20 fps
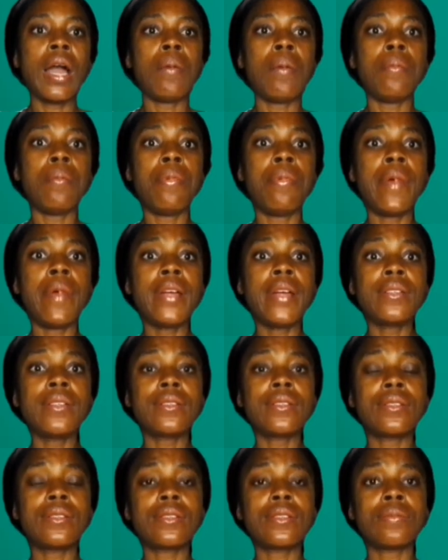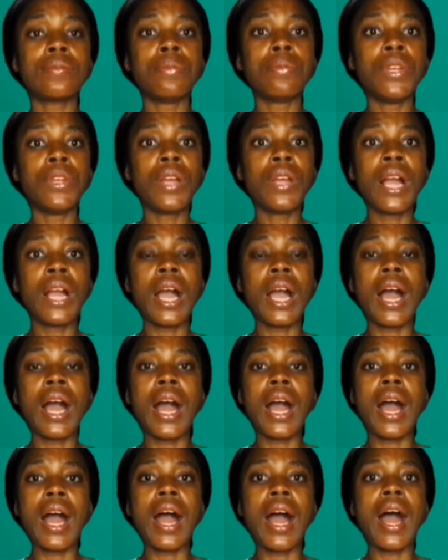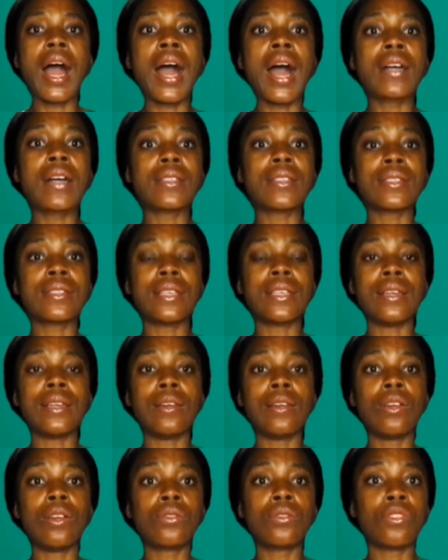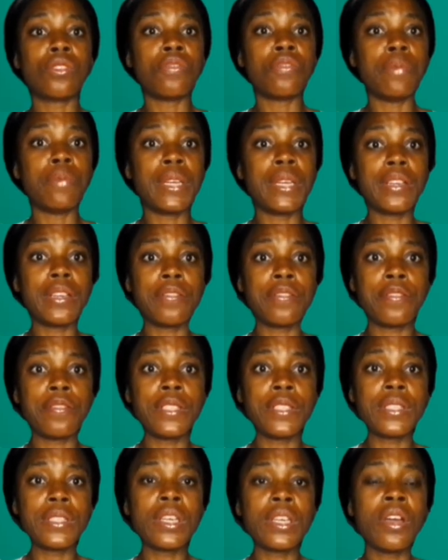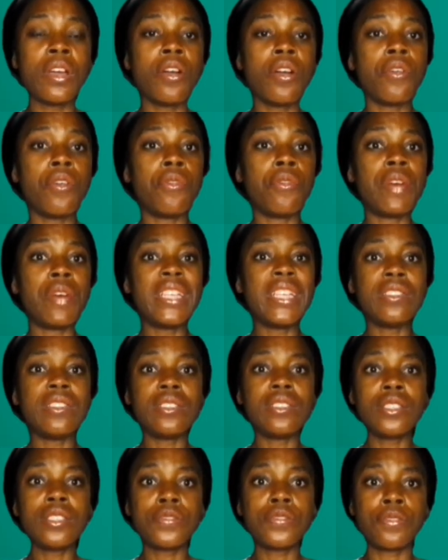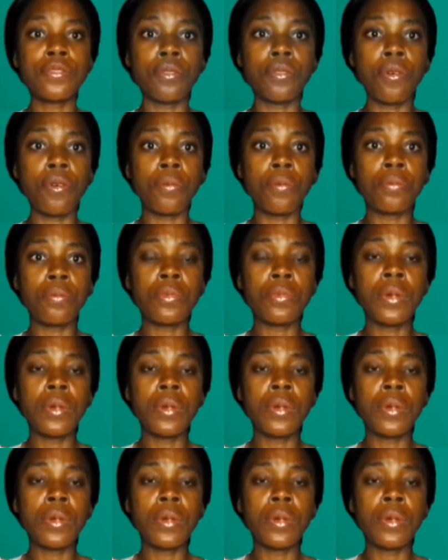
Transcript: Breast milk has a lot of benefits, ranges from